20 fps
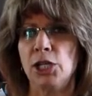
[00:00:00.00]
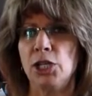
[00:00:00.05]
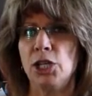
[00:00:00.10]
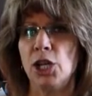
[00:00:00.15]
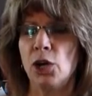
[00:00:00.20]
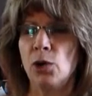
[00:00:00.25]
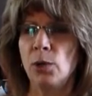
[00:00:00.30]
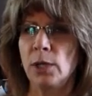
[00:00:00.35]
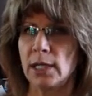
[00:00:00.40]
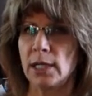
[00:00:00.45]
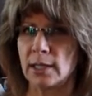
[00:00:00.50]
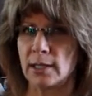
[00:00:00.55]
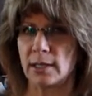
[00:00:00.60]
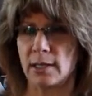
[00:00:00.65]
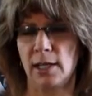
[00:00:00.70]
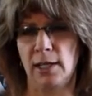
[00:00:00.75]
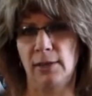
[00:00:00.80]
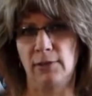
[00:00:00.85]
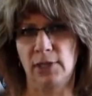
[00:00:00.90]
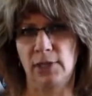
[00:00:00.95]

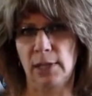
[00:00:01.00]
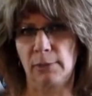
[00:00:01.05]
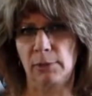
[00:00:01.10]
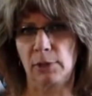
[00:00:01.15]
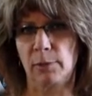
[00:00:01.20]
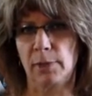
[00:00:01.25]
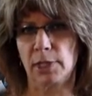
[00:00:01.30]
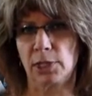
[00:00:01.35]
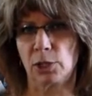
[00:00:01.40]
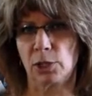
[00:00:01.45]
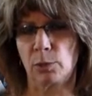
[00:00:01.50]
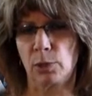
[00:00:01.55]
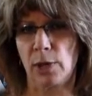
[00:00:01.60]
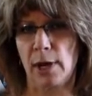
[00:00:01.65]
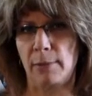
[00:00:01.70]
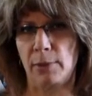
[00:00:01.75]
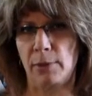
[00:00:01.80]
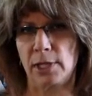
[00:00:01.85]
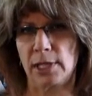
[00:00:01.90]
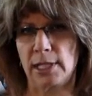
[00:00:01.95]
notice of supplemental
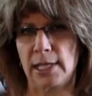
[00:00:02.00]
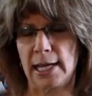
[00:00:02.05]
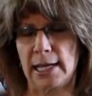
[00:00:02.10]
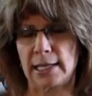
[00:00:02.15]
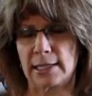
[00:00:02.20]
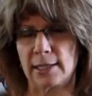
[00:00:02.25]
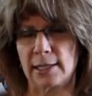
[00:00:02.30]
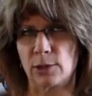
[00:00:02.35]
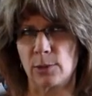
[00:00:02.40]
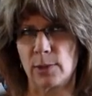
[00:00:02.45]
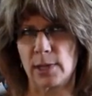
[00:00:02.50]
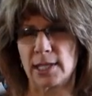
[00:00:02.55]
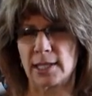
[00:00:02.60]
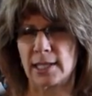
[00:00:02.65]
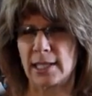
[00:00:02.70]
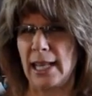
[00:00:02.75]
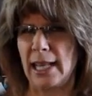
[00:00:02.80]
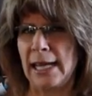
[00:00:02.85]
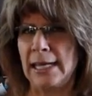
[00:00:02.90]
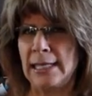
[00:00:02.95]
property taxes with a
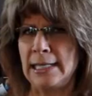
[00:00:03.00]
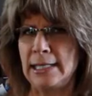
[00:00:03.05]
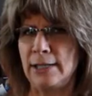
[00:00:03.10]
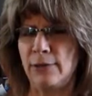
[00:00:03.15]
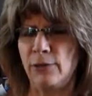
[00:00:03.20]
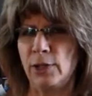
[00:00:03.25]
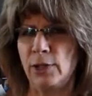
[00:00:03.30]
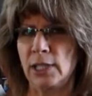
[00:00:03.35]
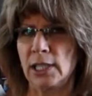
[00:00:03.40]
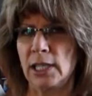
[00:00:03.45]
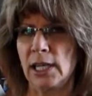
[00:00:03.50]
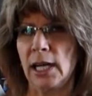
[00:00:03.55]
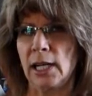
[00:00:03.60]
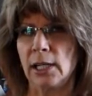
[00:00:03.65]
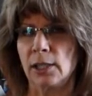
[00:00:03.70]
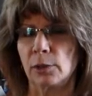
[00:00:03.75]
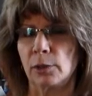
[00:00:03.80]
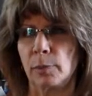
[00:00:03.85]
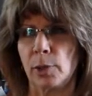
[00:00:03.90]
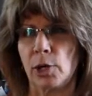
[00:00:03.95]
slight different
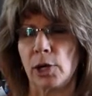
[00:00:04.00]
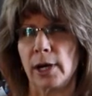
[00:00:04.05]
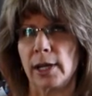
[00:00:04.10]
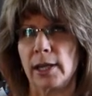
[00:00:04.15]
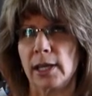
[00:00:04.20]
color bar.